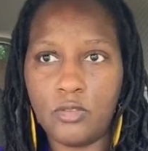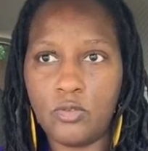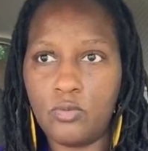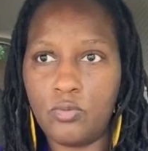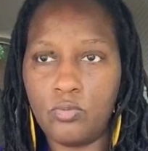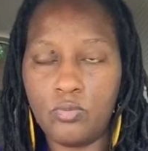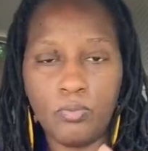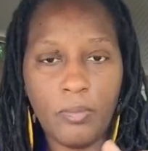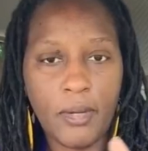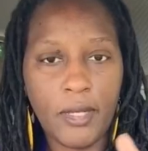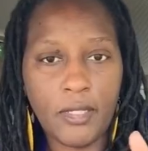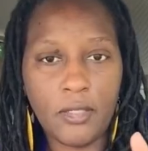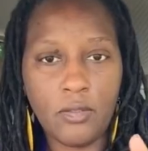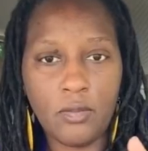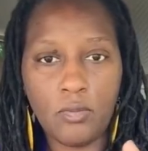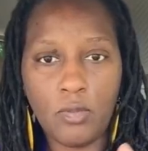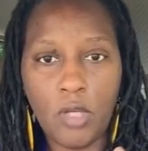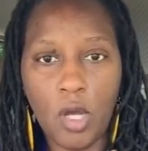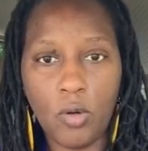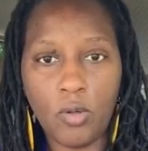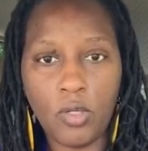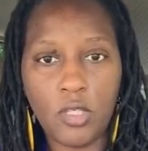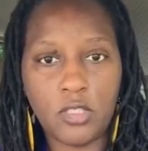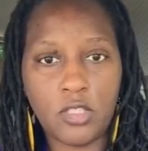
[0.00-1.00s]
may
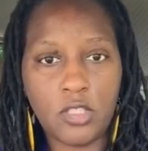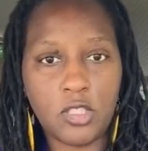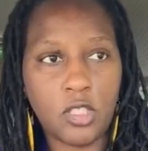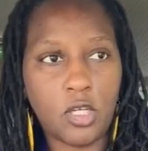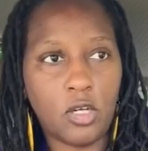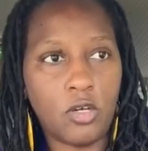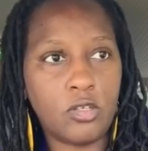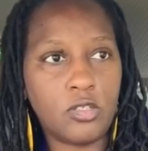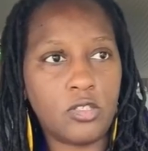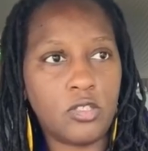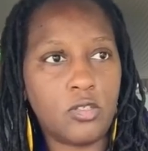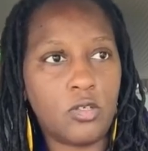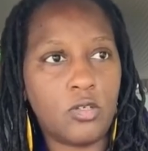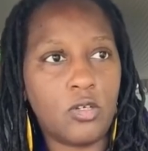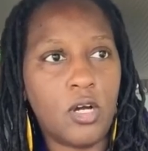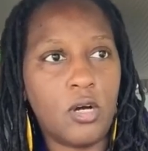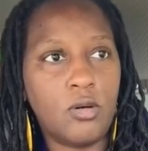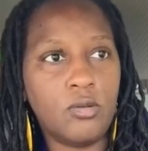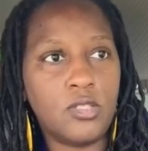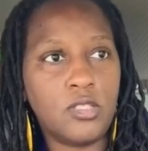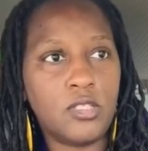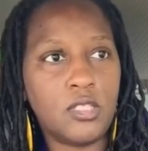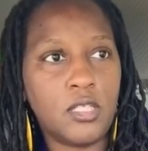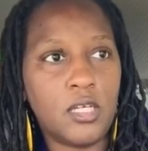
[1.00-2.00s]
go to church, or
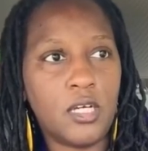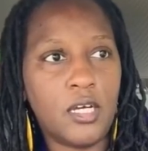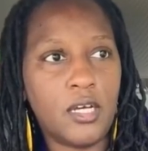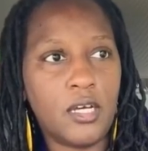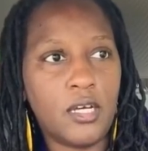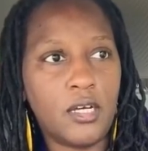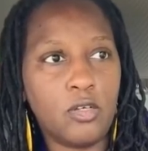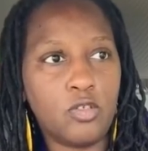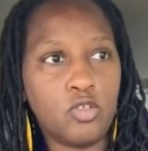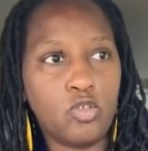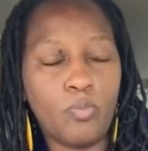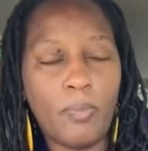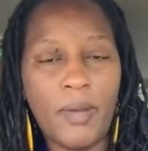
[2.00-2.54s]
you